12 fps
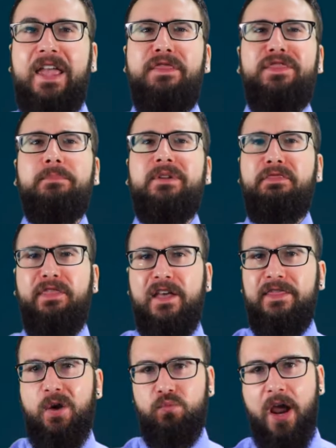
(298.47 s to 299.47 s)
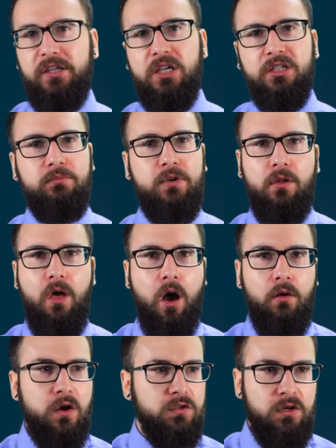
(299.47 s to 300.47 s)
Get them to think that racism no
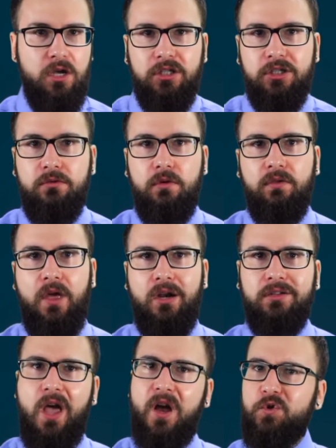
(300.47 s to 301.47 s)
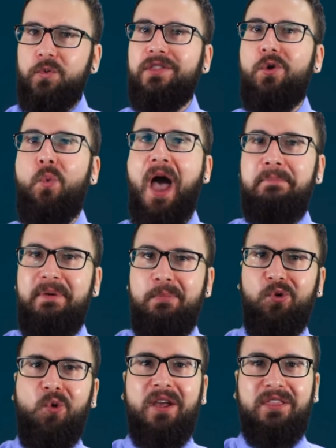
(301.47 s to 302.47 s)
longer is an issue and that it's actually the white
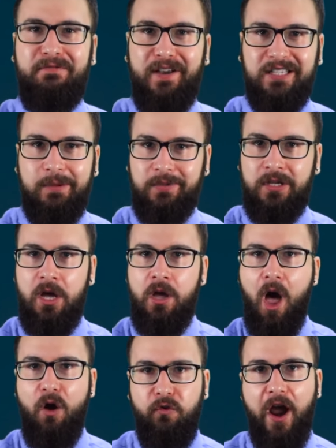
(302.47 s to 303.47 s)
people who are the victims of